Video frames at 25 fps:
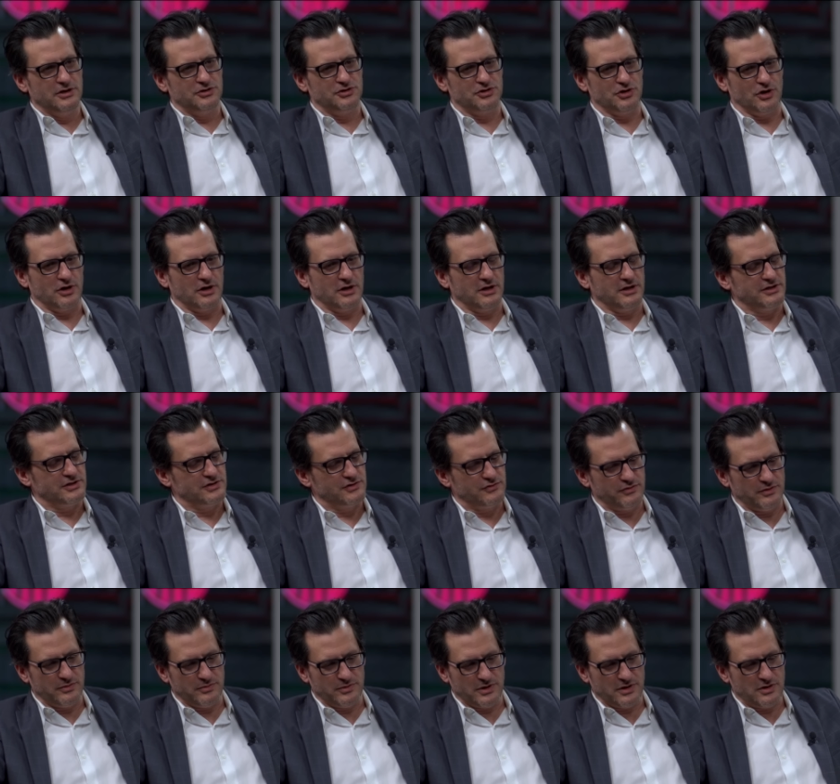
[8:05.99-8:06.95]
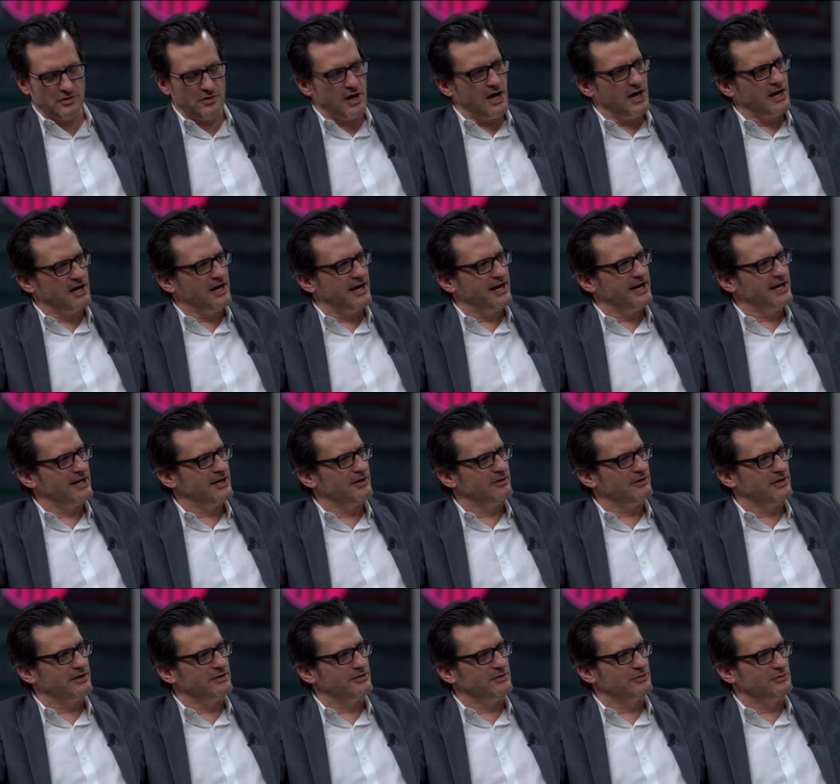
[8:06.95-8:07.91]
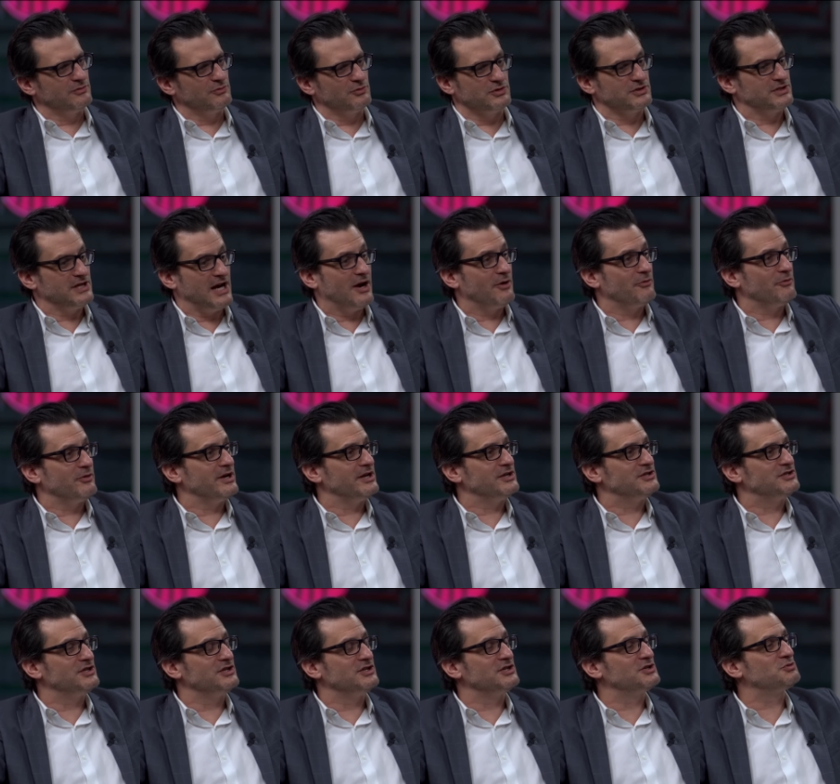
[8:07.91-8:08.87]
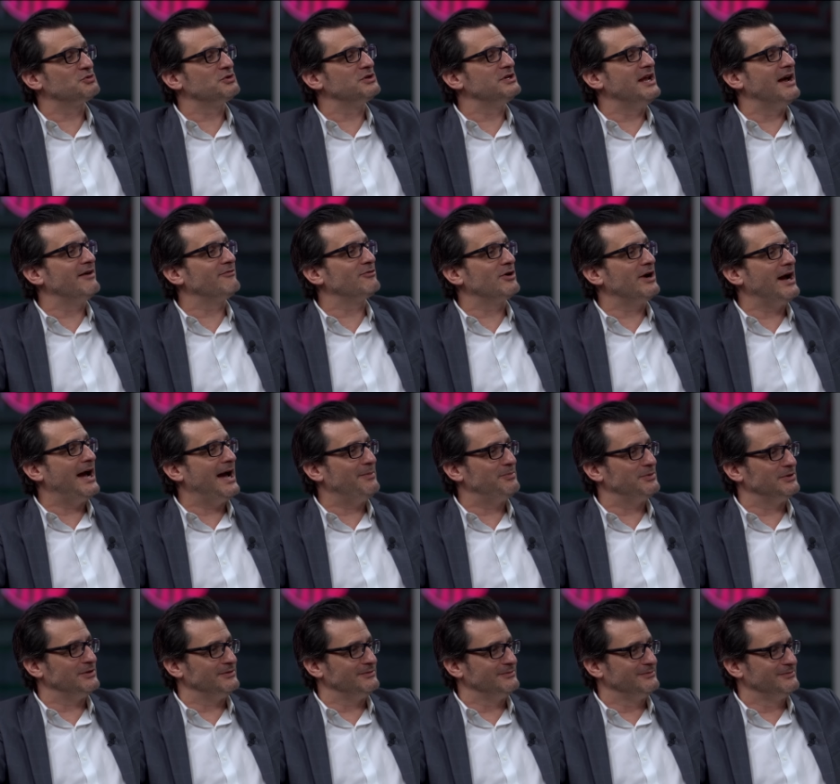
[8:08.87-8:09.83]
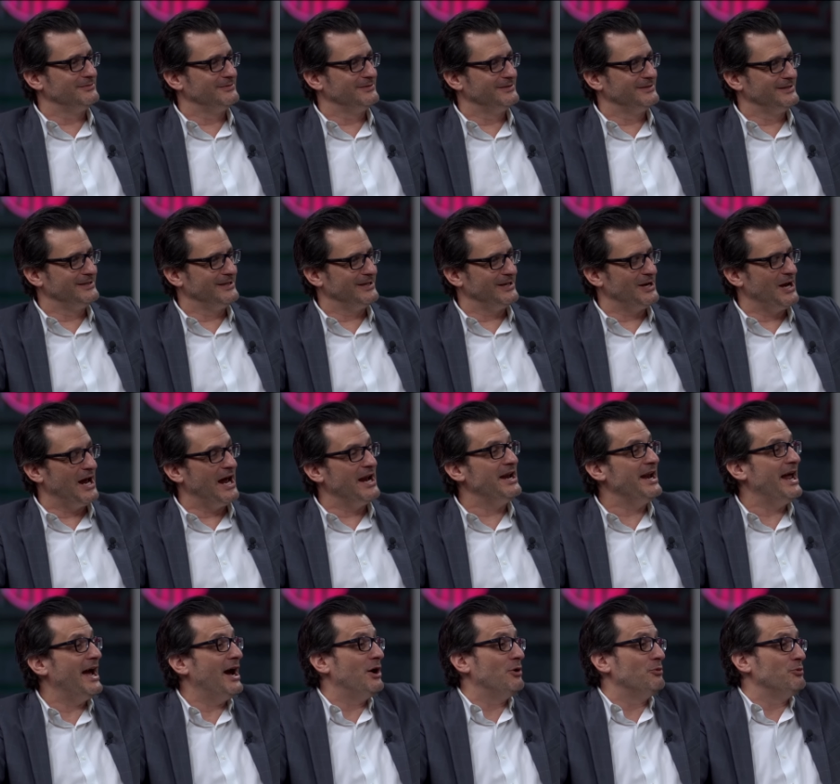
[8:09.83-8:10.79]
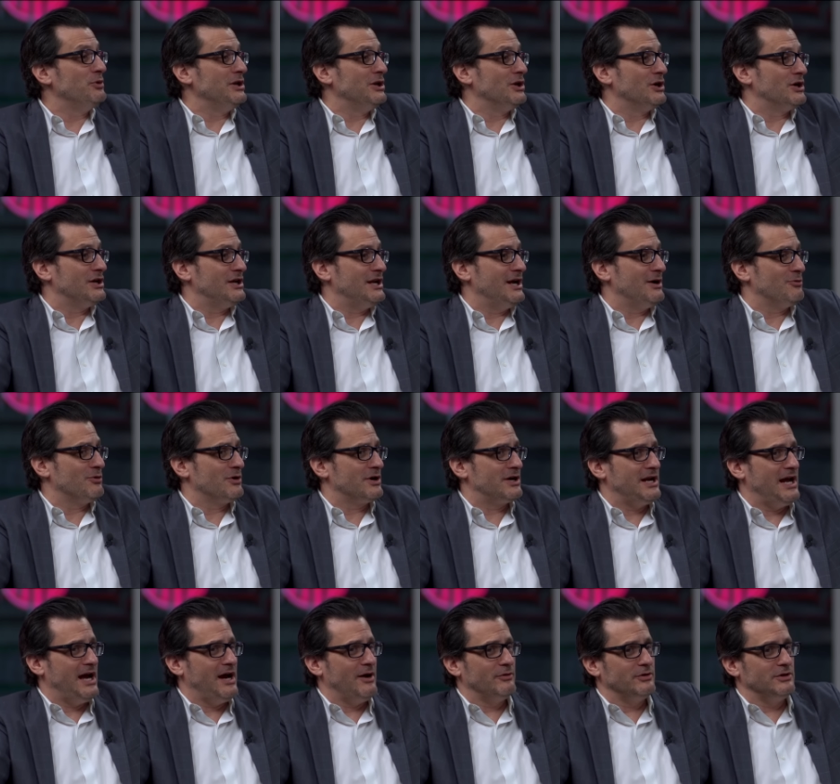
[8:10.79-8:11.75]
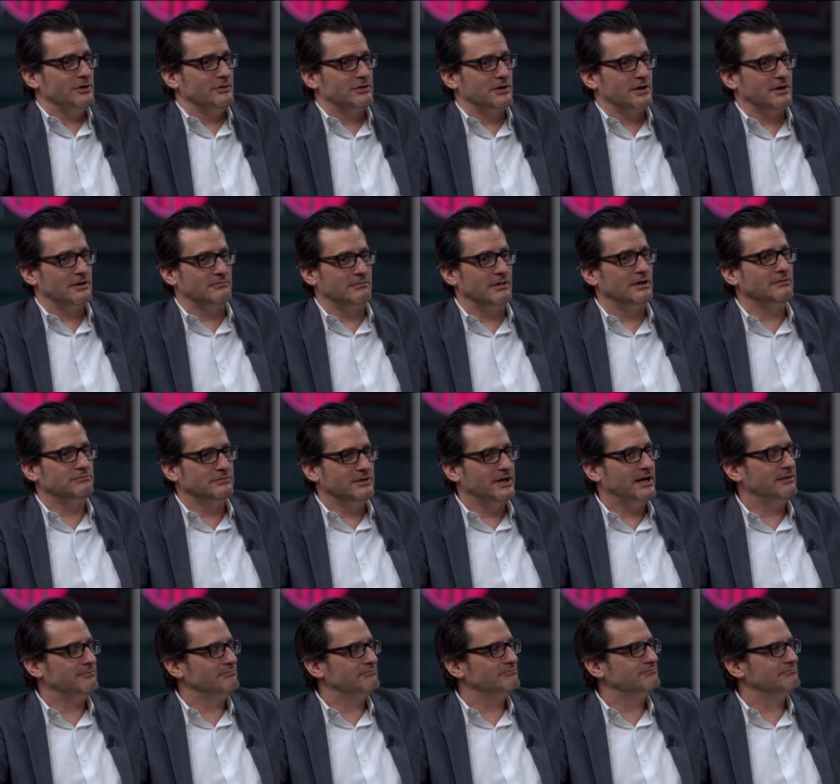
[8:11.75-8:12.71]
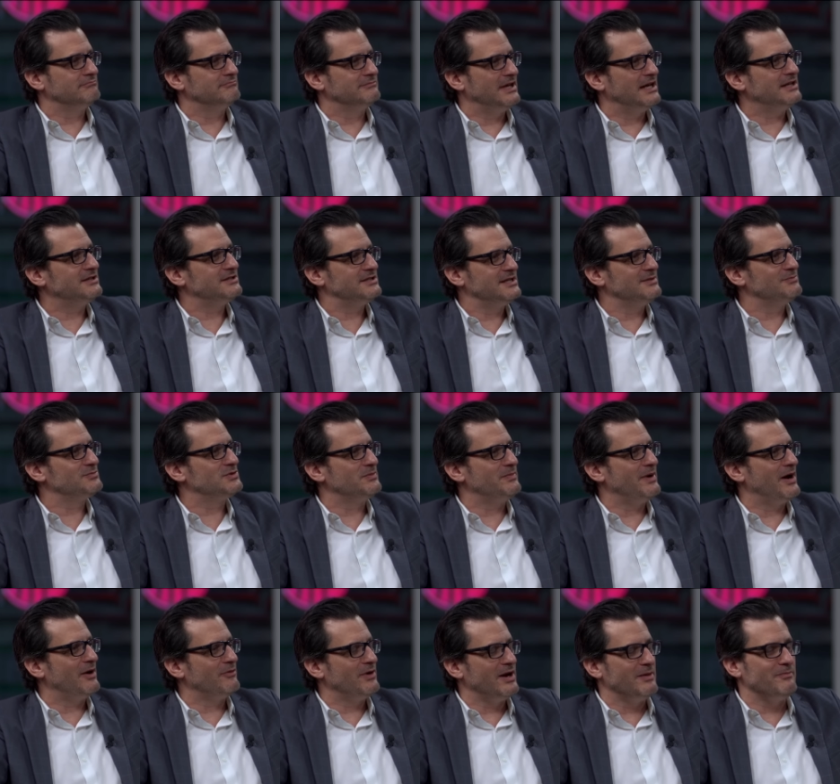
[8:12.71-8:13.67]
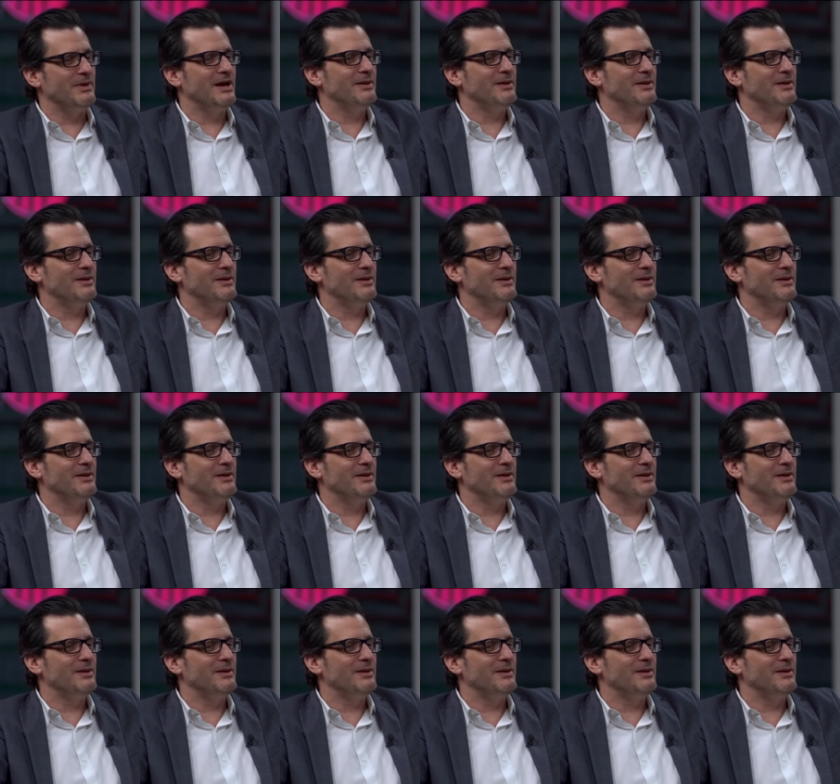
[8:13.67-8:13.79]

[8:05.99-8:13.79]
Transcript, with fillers: journalist from the Cronkite era, was outraged that this would never happen. Right. right. And now we look at network now and you think, well, yeah, that seems about right.